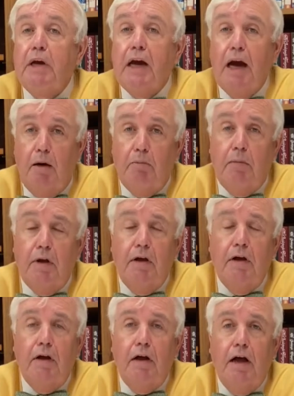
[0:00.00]
become,
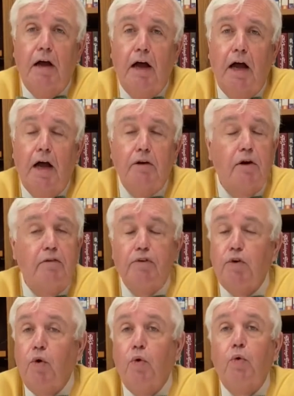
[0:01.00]

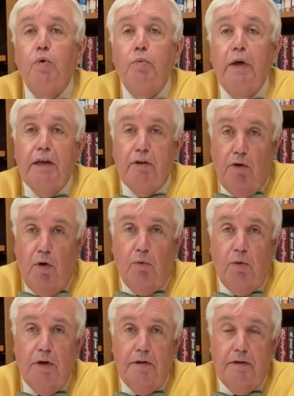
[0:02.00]
however old we grow,